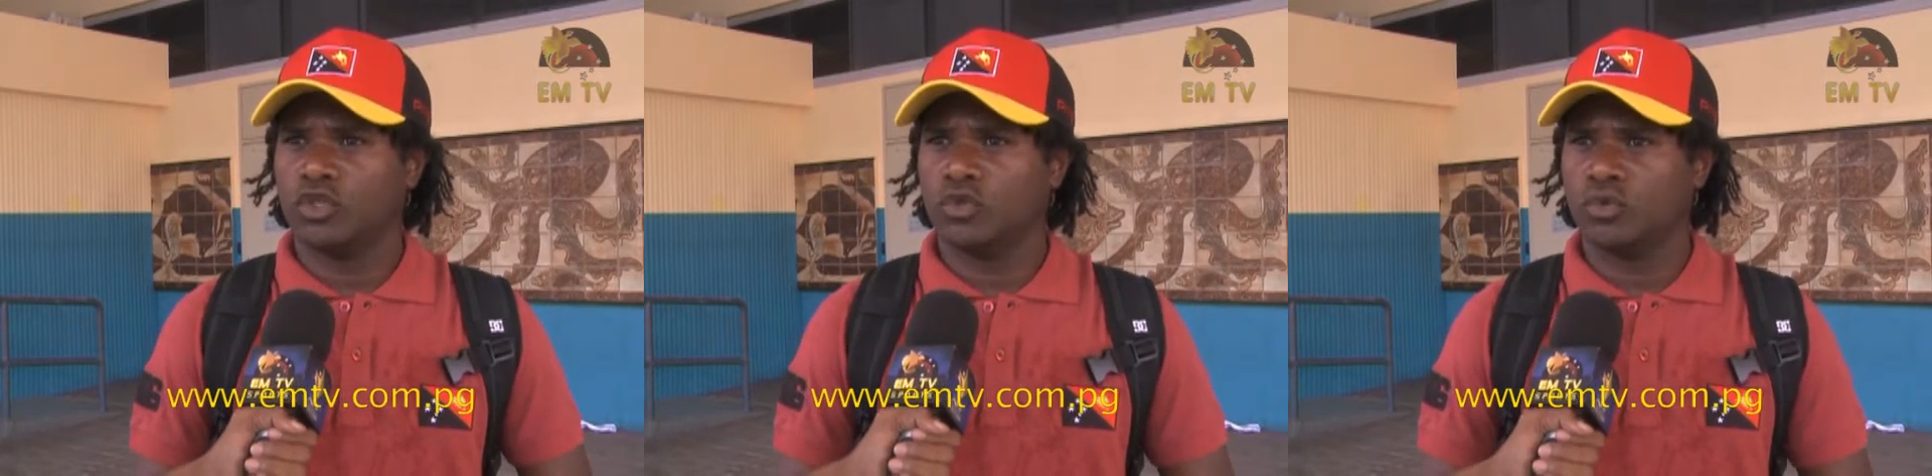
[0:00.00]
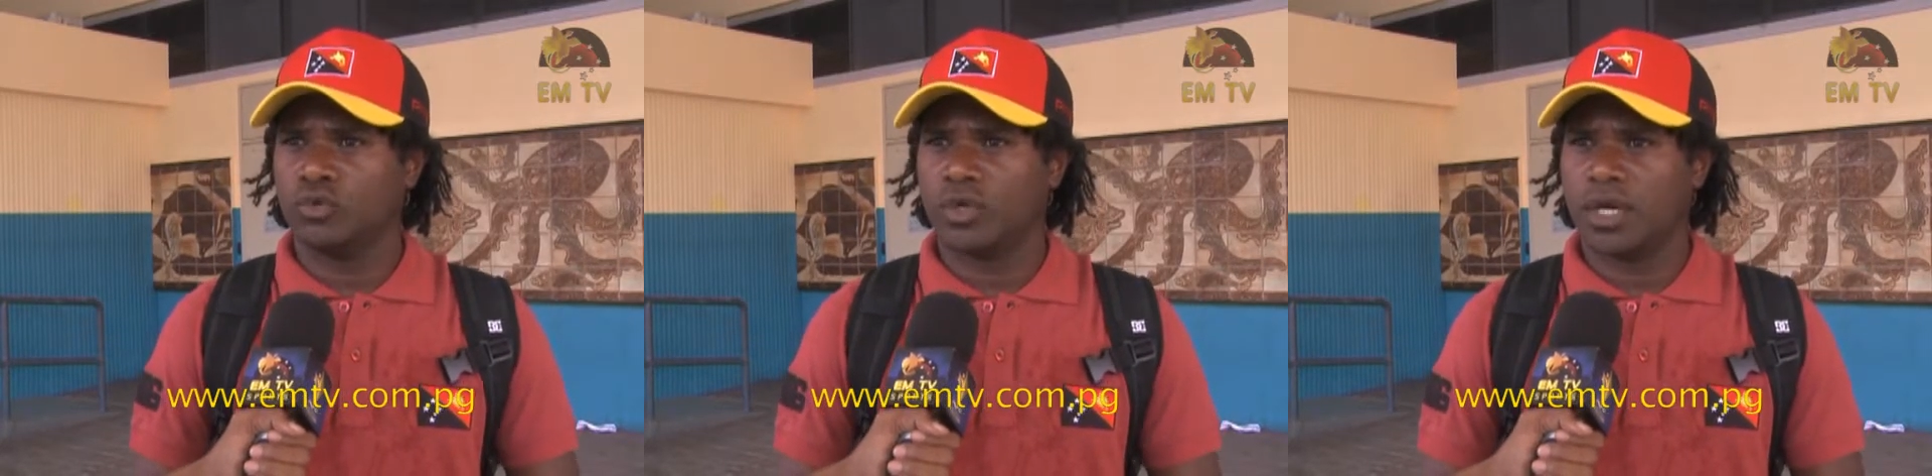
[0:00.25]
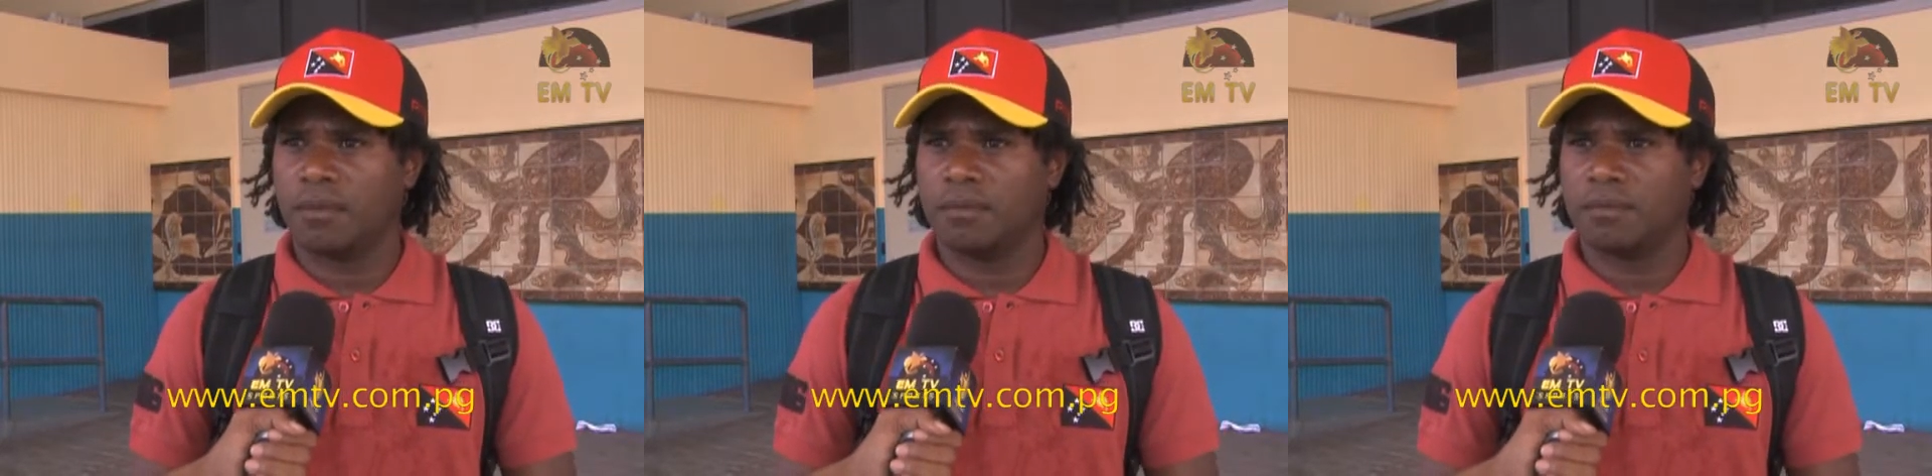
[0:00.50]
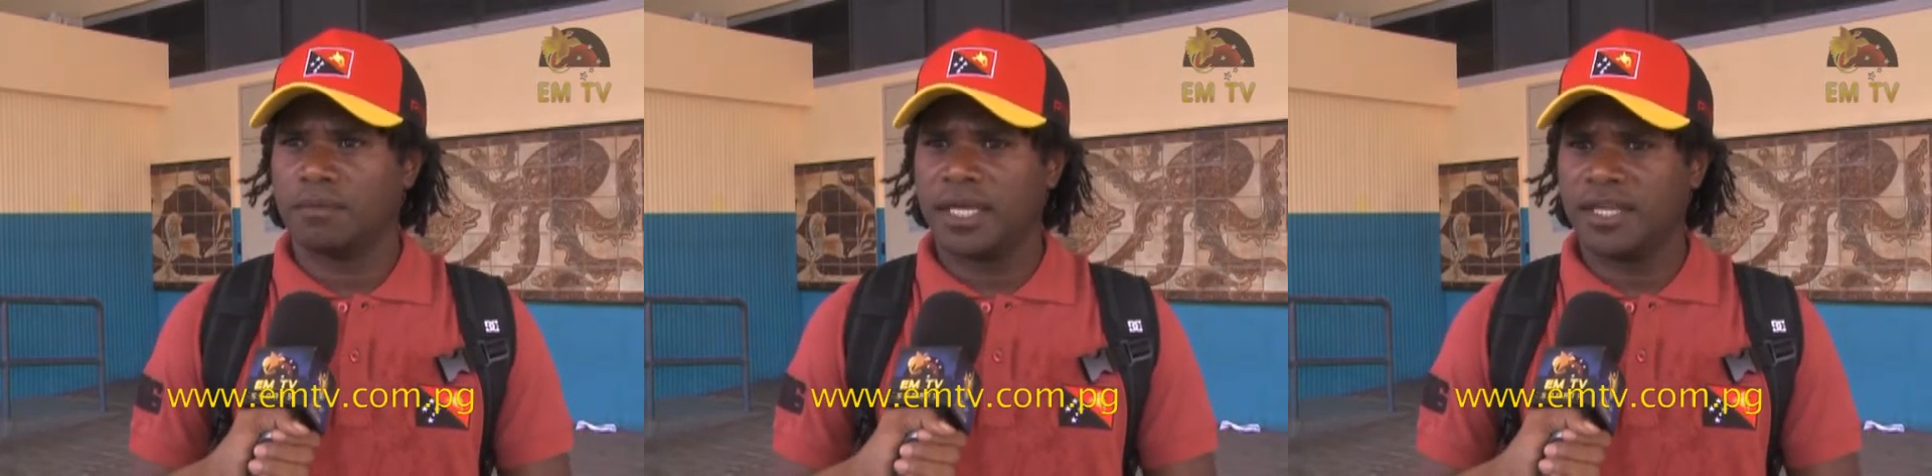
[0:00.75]
to
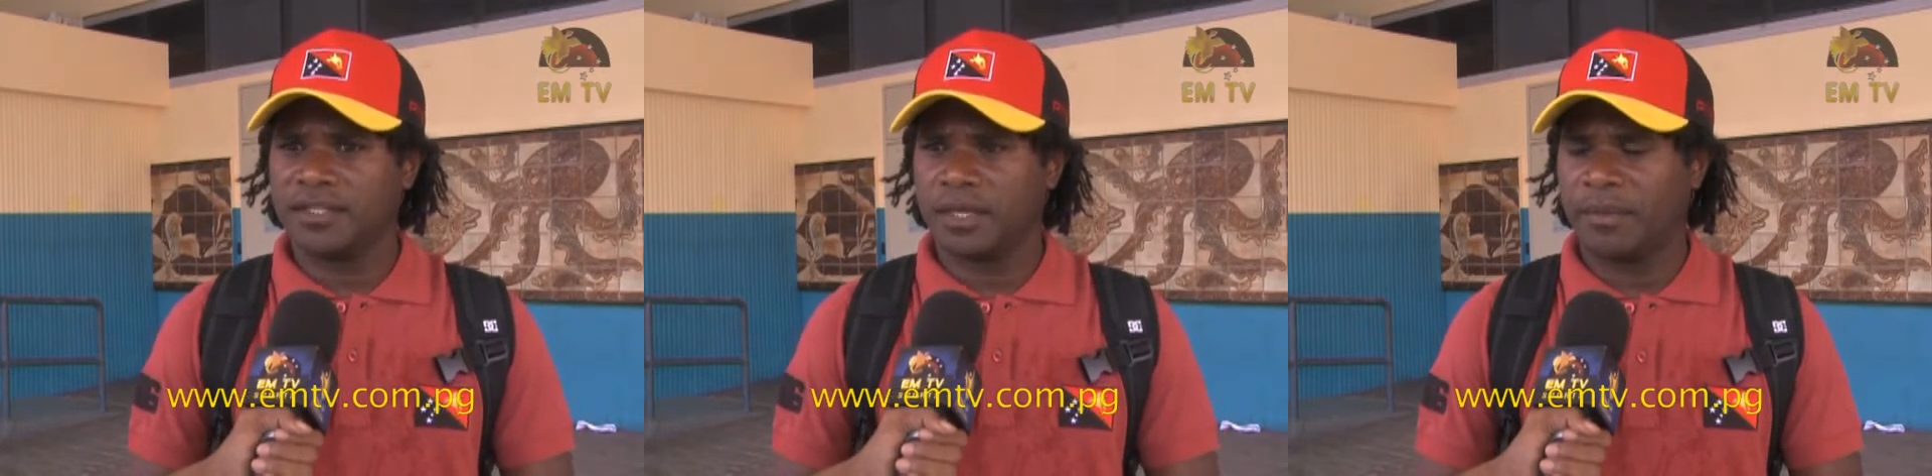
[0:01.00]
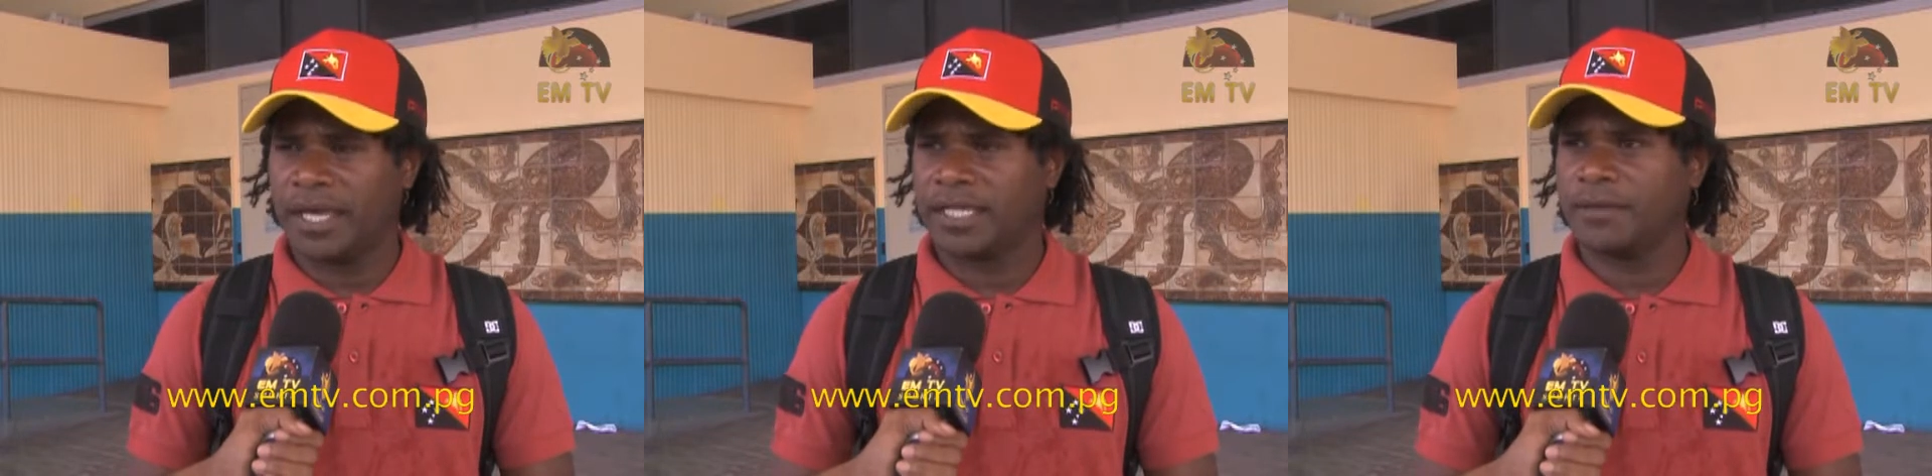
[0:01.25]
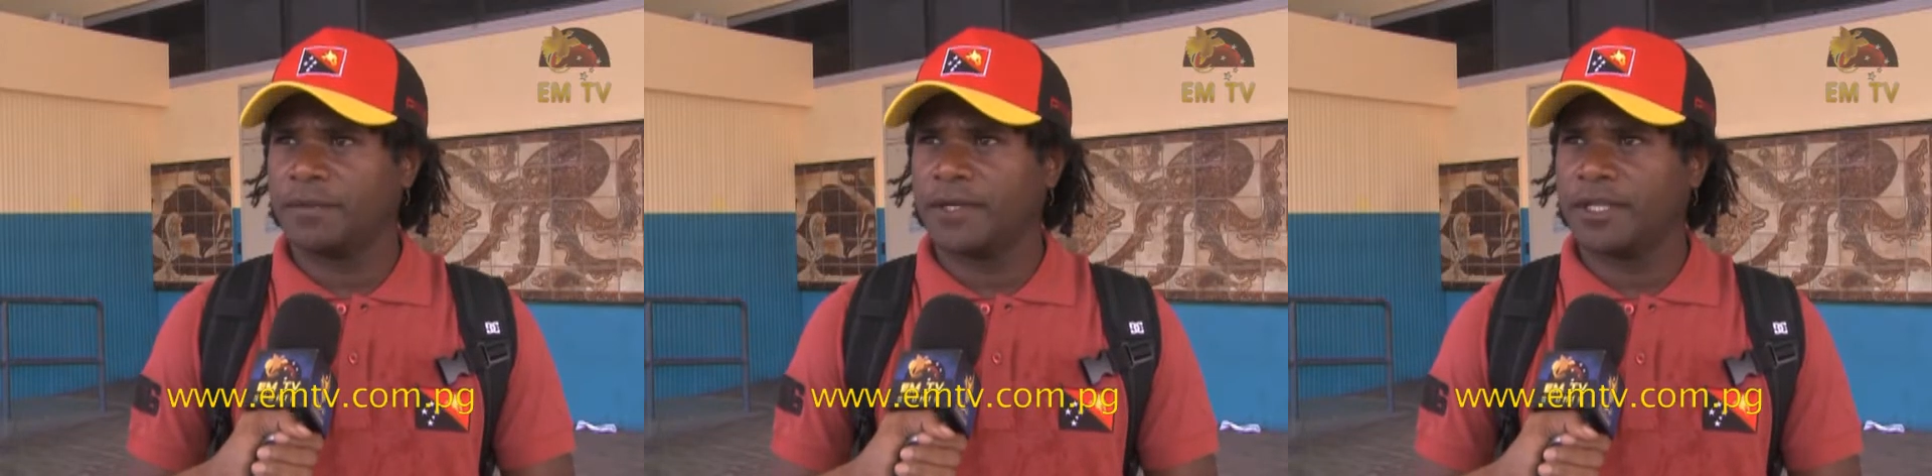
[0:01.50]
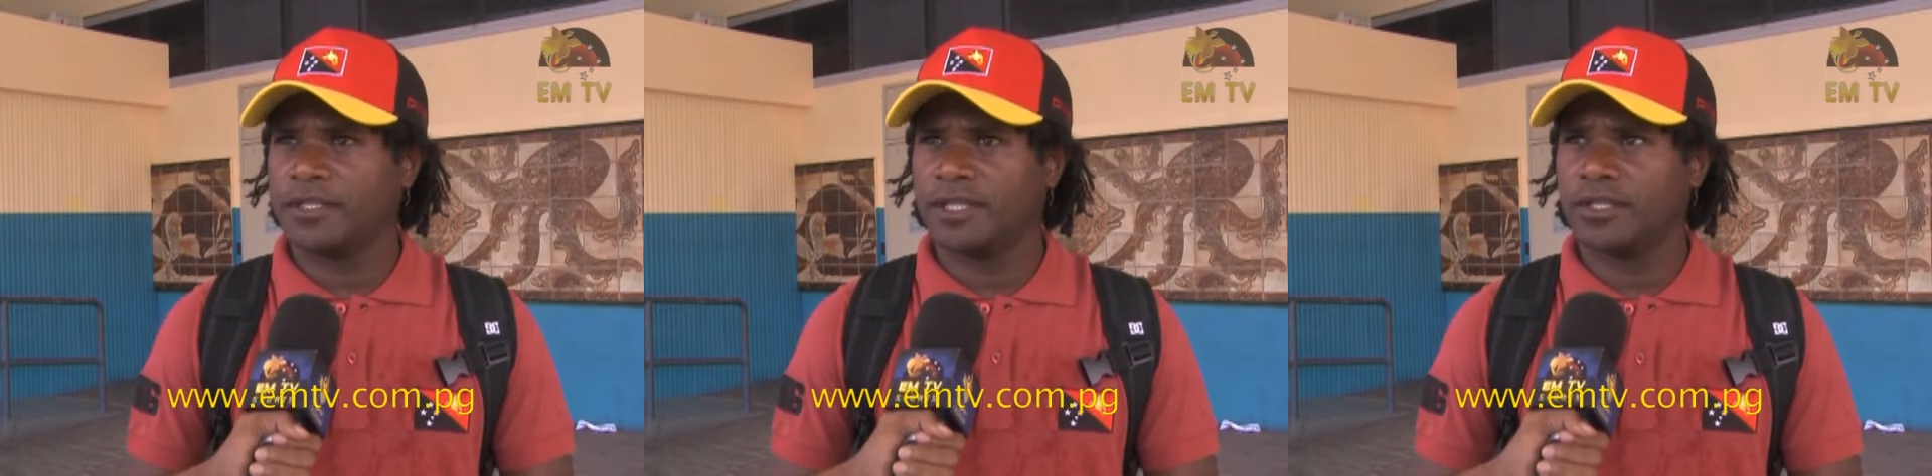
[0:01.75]
um, gain some
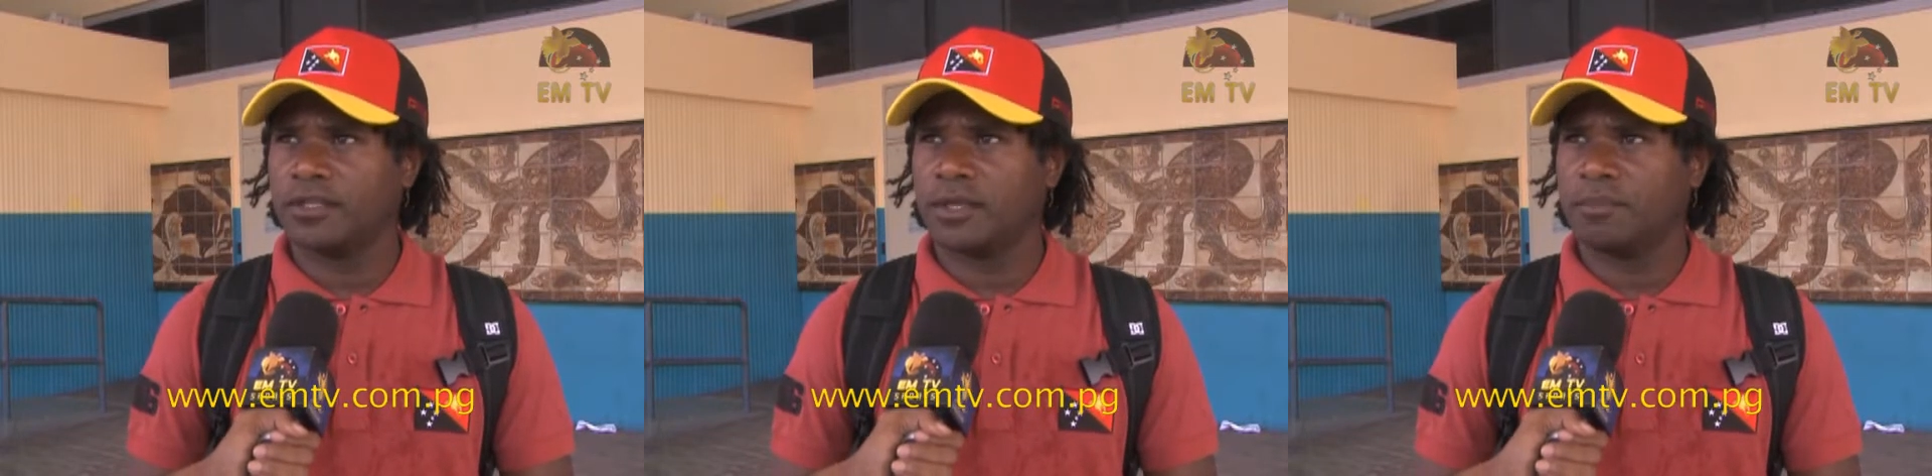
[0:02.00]
experience and